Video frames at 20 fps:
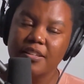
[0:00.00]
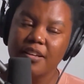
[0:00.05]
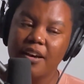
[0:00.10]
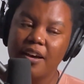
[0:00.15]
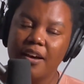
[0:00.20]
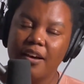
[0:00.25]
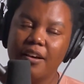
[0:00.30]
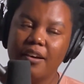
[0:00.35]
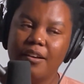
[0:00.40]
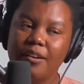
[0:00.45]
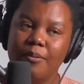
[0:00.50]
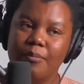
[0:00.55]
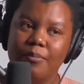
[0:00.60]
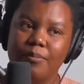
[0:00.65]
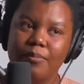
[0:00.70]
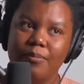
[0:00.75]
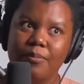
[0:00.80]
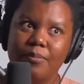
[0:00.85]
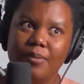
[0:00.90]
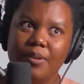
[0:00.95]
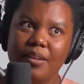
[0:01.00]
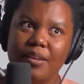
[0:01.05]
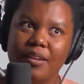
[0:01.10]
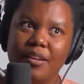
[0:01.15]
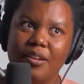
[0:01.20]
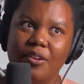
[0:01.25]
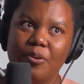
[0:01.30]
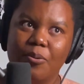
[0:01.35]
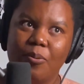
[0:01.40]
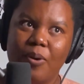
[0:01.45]
In
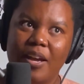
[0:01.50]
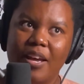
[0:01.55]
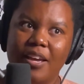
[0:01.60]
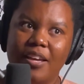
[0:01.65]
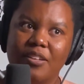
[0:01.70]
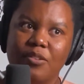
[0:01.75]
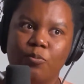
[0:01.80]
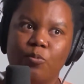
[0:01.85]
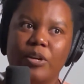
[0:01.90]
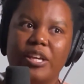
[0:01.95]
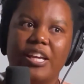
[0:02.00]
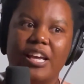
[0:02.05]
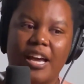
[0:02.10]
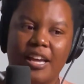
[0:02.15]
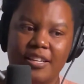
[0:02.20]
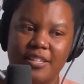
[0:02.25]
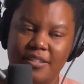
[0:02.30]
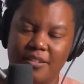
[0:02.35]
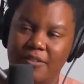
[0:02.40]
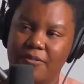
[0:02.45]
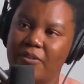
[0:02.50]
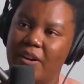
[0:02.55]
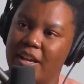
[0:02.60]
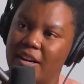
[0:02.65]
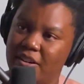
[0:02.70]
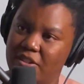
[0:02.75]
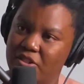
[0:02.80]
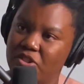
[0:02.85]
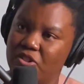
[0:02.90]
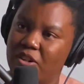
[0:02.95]
a way, we identified
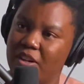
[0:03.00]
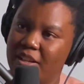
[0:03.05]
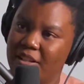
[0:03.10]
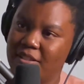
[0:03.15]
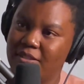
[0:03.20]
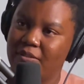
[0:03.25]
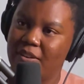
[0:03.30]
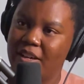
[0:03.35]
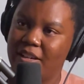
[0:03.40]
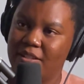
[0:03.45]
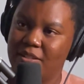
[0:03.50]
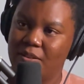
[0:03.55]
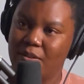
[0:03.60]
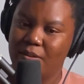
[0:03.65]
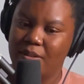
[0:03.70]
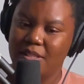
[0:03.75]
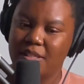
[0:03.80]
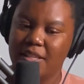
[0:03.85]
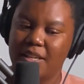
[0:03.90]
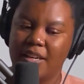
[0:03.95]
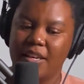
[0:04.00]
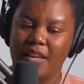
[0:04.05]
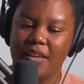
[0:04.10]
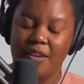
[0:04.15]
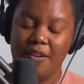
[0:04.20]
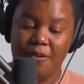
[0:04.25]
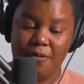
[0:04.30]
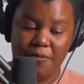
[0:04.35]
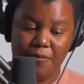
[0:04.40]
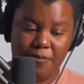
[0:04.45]
our strengths, right? So it's like,
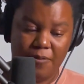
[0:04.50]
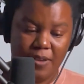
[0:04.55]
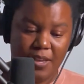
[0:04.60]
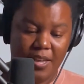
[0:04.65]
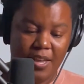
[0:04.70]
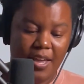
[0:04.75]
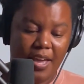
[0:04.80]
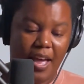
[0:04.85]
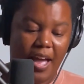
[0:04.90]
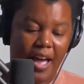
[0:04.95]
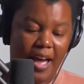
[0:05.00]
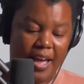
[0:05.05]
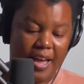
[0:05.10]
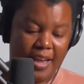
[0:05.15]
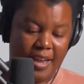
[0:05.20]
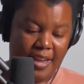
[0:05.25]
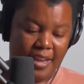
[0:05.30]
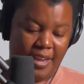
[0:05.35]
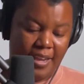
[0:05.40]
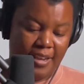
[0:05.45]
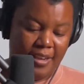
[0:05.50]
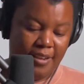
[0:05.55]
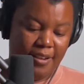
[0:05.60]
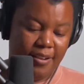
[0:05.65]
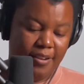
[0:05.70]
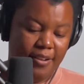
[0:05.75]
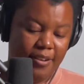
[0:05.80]
if I